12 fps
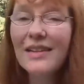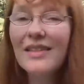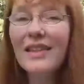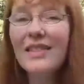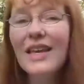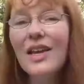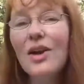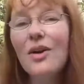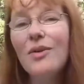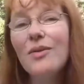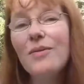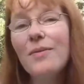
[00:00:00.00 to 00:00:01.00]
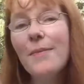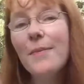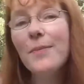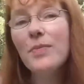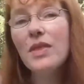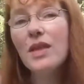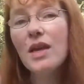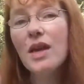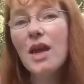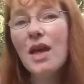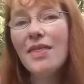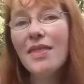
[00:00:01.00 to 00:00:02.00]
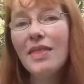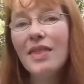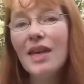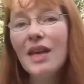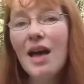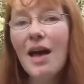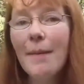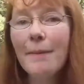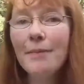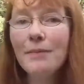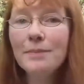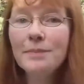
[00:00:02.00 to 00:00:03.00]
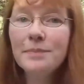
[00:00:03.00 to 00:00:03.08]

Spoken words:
And then they go, and then they come,